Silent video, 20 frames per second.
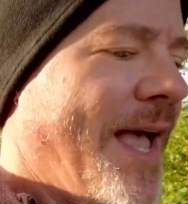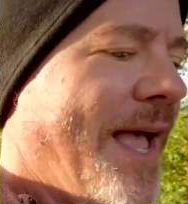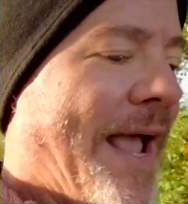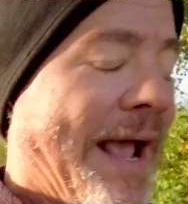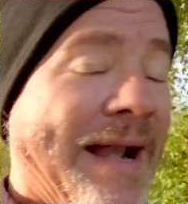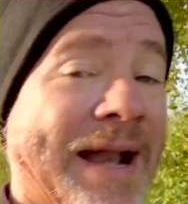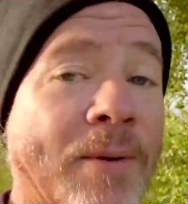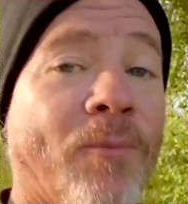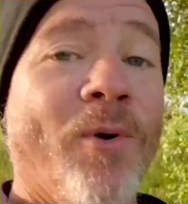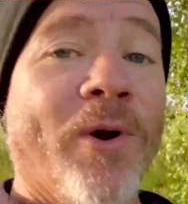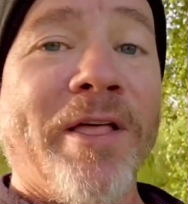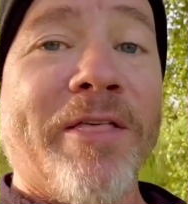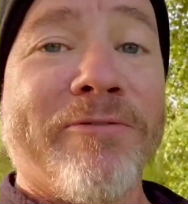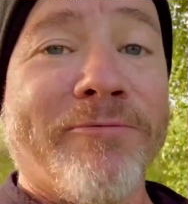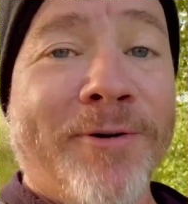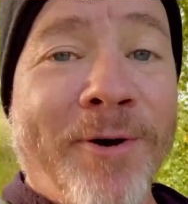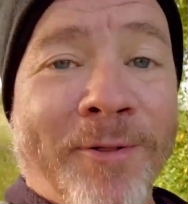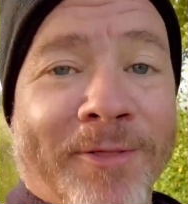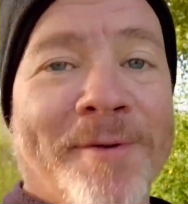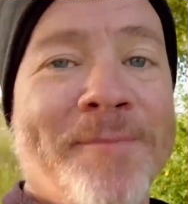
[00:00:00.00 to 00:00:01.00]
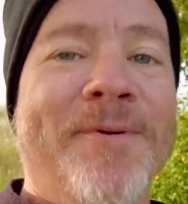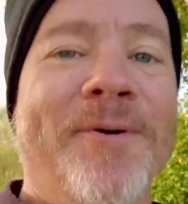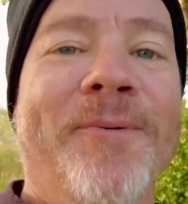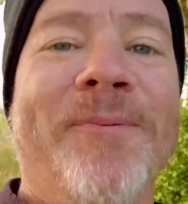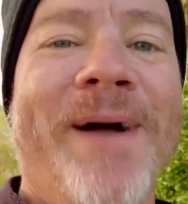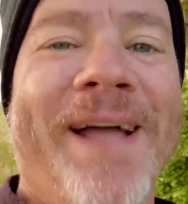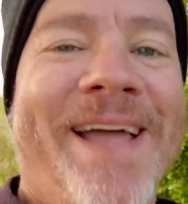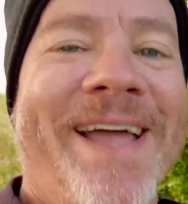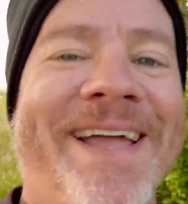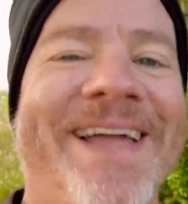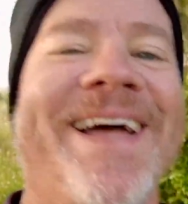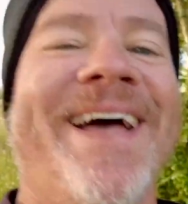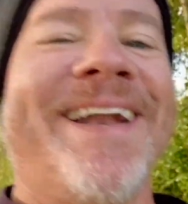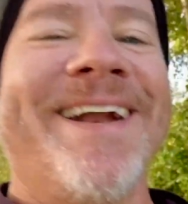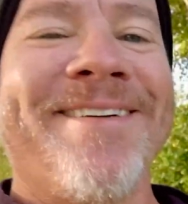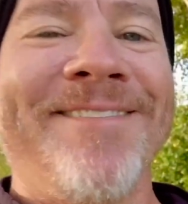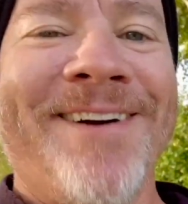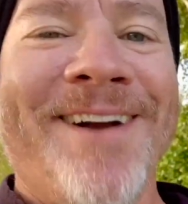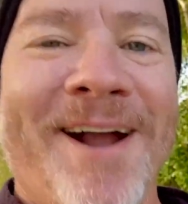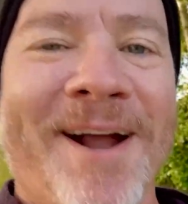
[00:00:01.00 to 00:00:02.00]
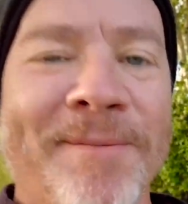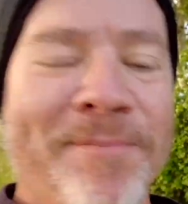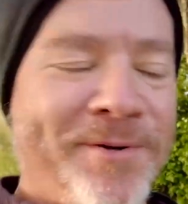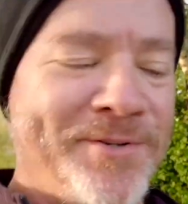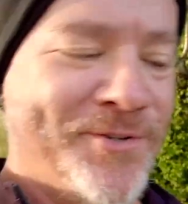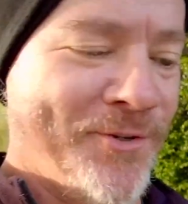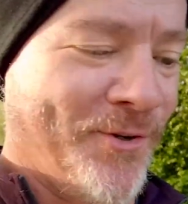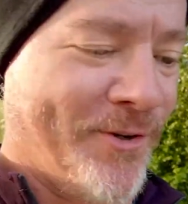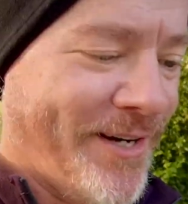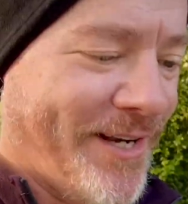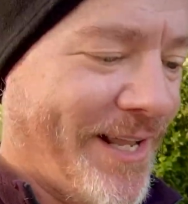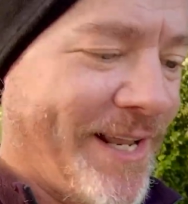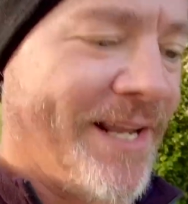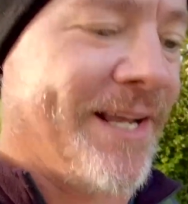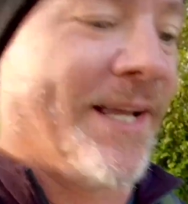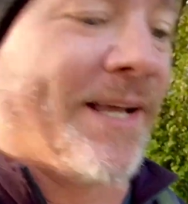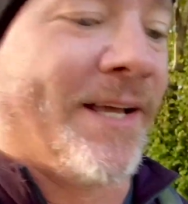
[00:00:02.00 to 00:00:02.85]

and I want to throw them away at every opportunity.